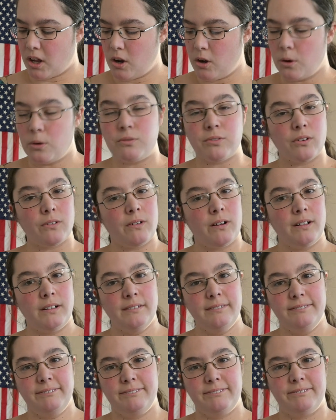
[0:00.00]

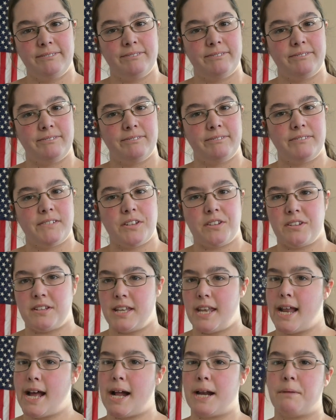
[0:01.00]
Overall, it's
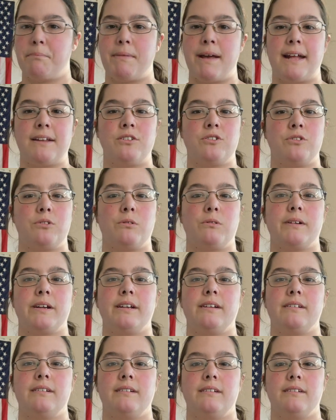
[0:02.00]
not a bad story.
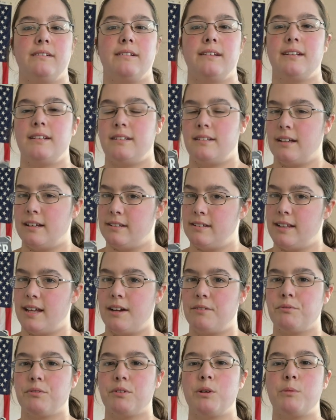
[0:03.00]
Does
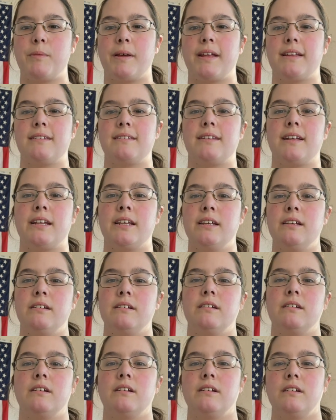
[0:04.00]
have romance in it.
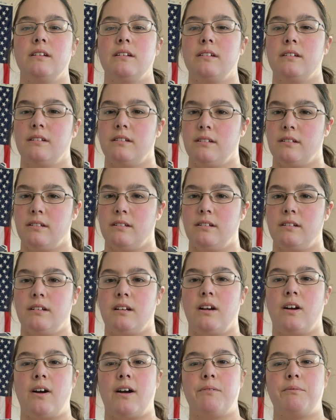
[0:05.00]
You
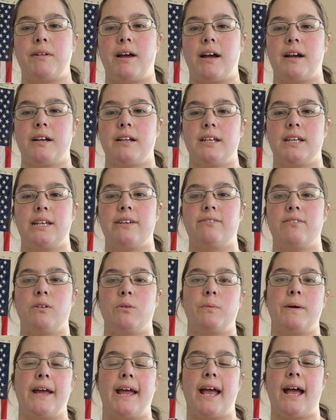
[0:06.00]
know, I'm not going to give it
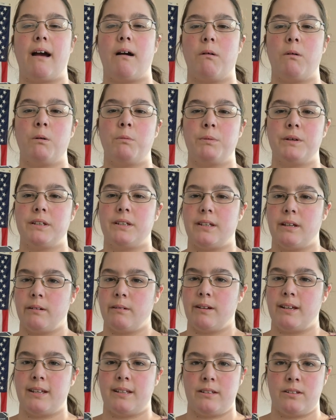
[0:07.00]
away how, but there
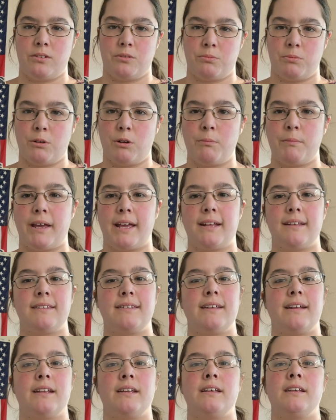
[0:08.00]
is romance
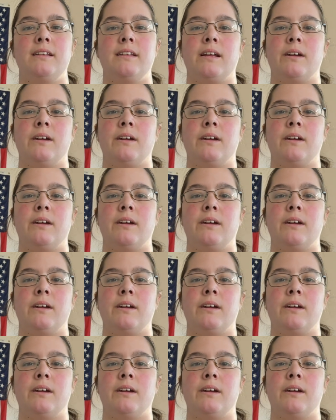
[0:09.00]
in it.